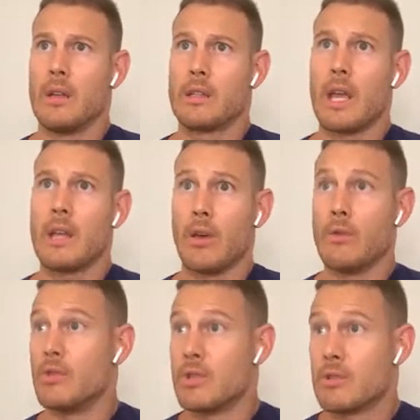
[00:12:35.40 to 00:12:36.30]
take
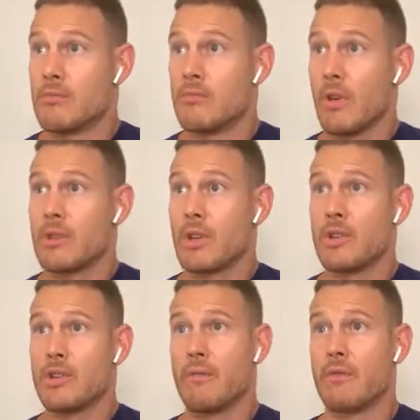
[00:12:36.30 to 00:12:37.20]
those kind
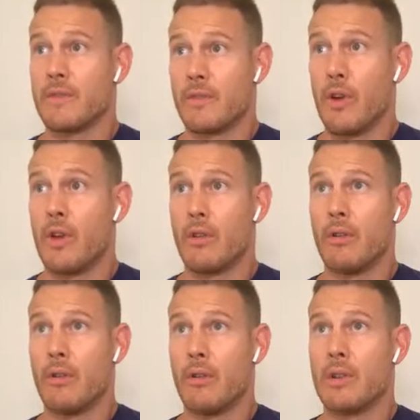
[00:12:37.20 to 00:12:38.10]
of genres
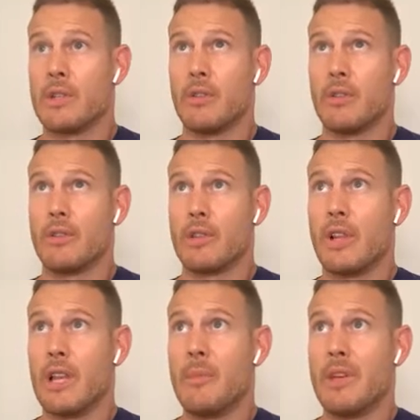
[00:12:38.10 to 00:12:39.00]
further and to
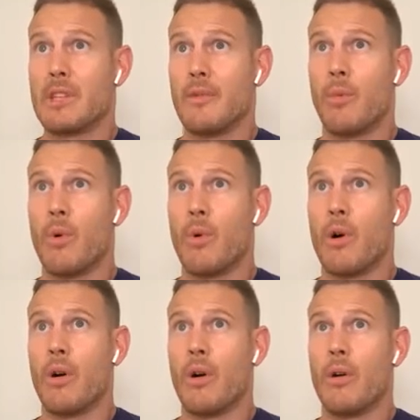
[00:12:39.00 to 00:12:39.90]
the limits of
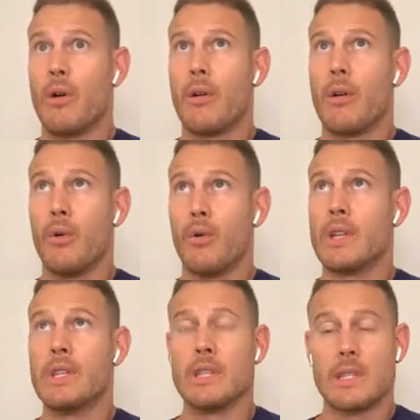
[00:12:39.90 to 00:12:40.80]
what
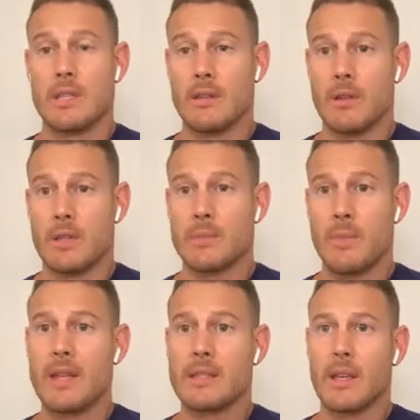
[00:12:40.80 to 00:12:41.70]
audiences are
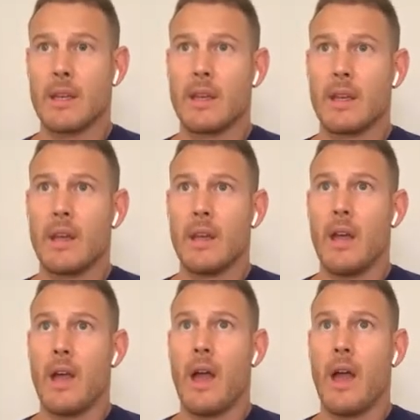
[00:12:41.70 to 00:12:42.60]
expecting.
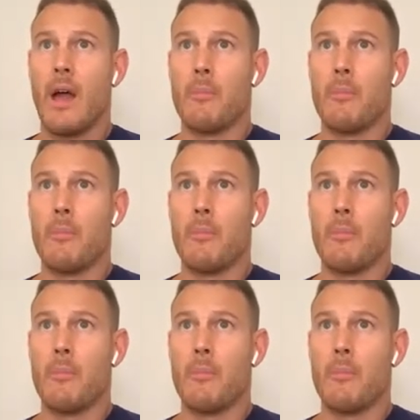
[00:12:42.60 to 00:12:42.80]
But